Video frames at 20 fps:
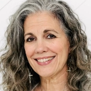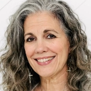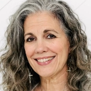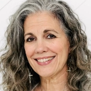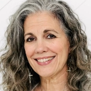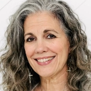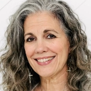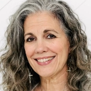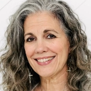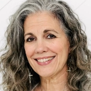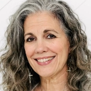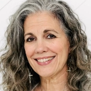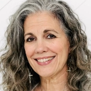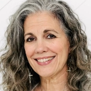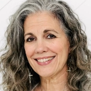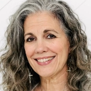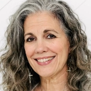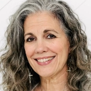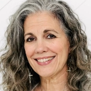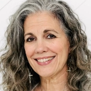
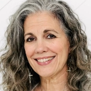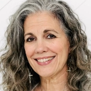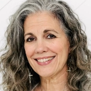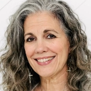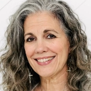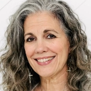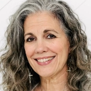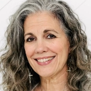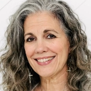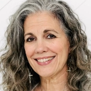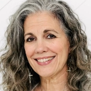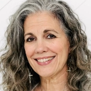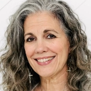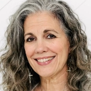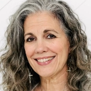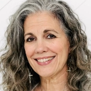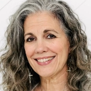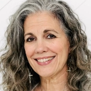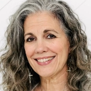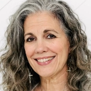
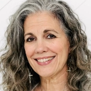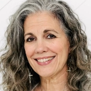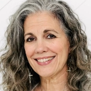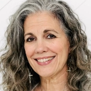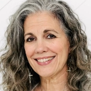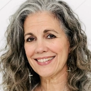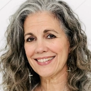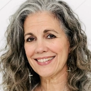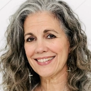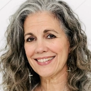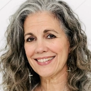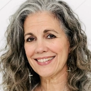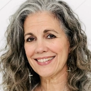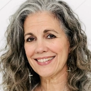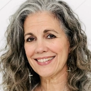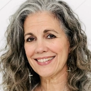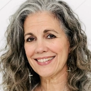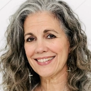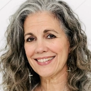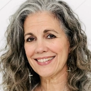
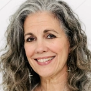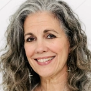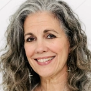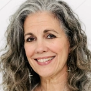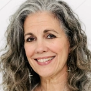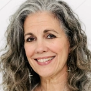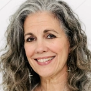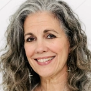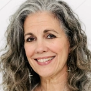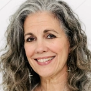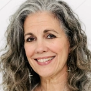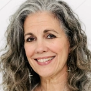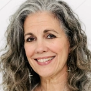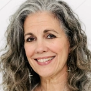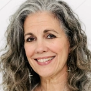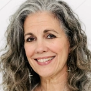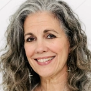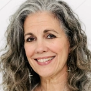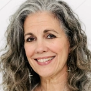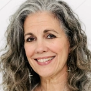
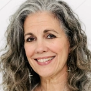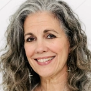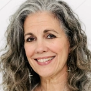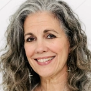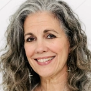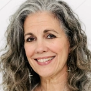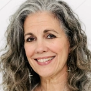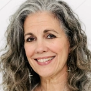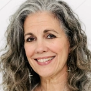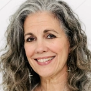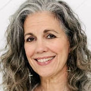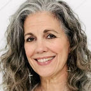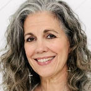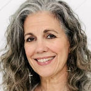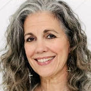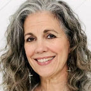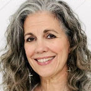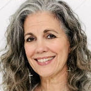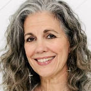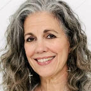
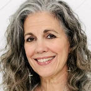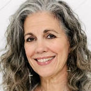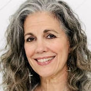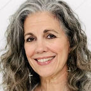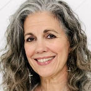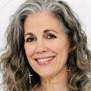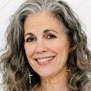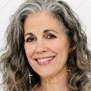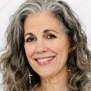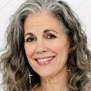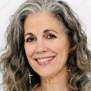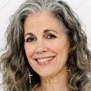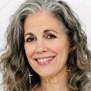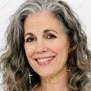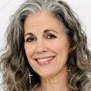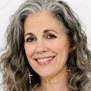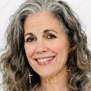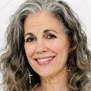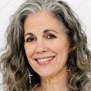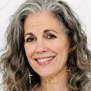
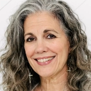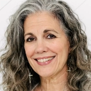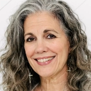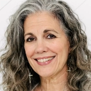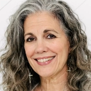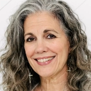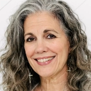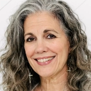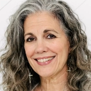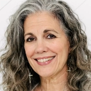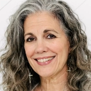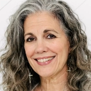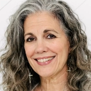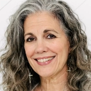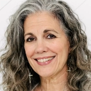(no lip movement)